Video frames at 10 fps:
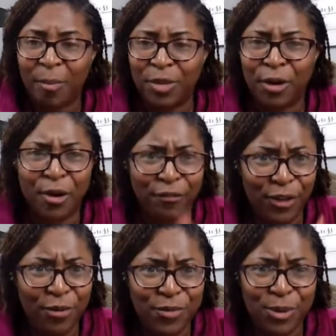There are a
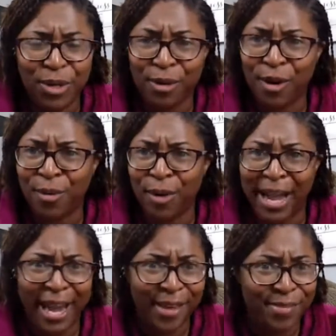few of you that are
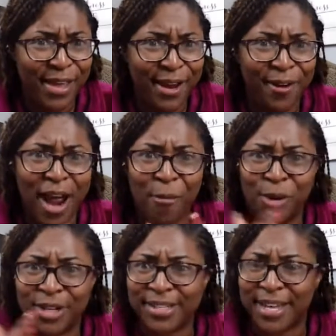already in there. I
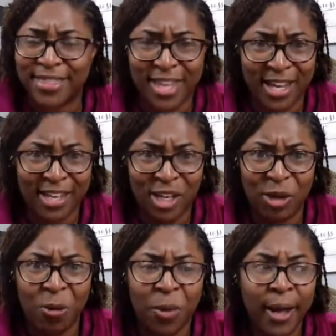want to say thank
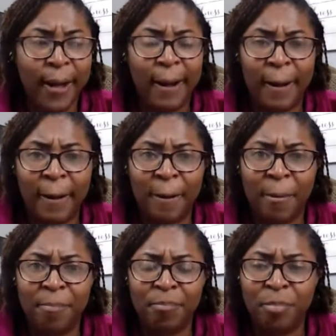you.
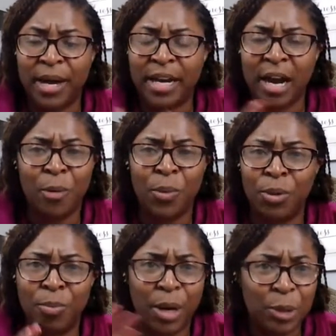But I
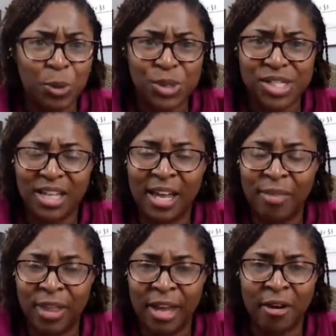will post
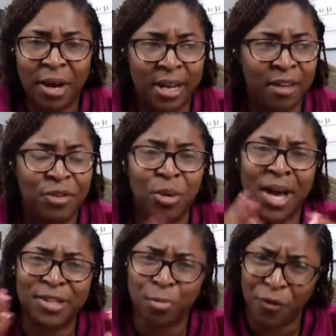in there and give you
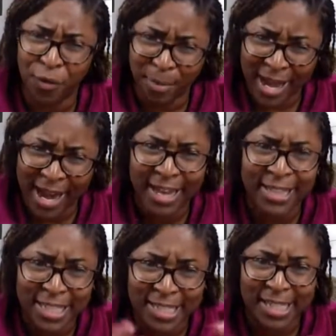guys a
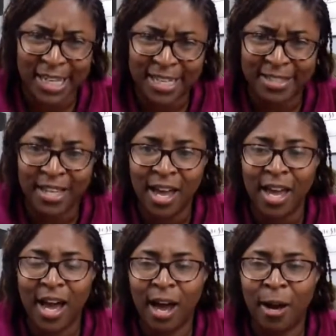behind the scenes.
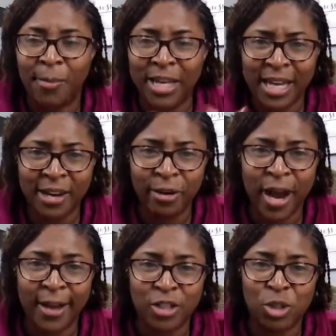Here,
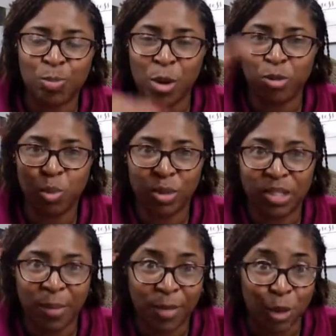I just post when
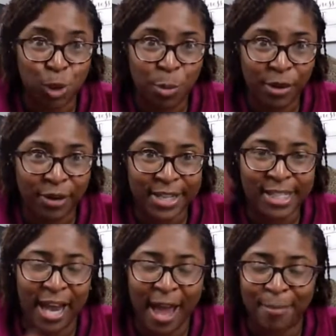something super
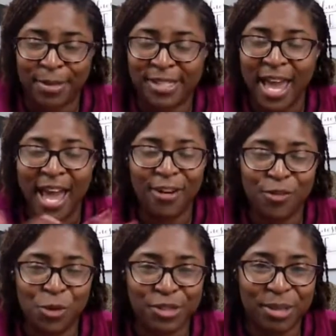crazy happens. And of
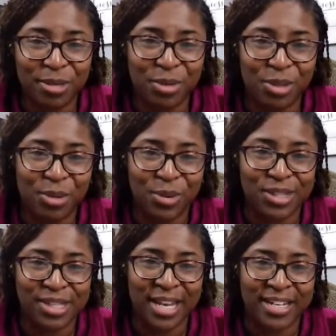course, I'm here with you on
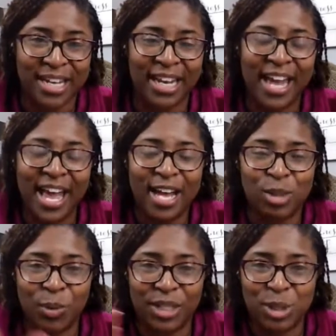Sunday
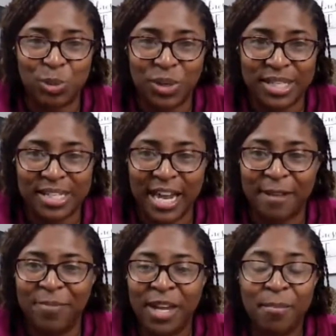as well as Wednesday.
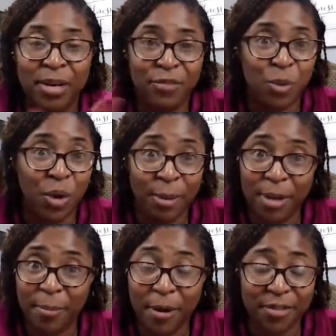But if you want to be
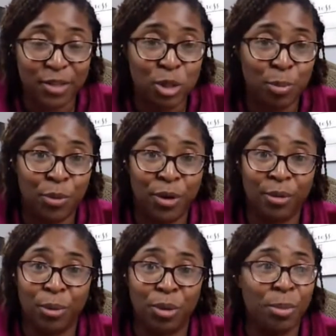a part of the support
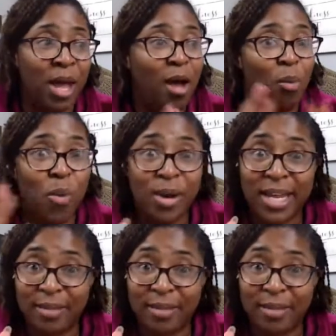group, we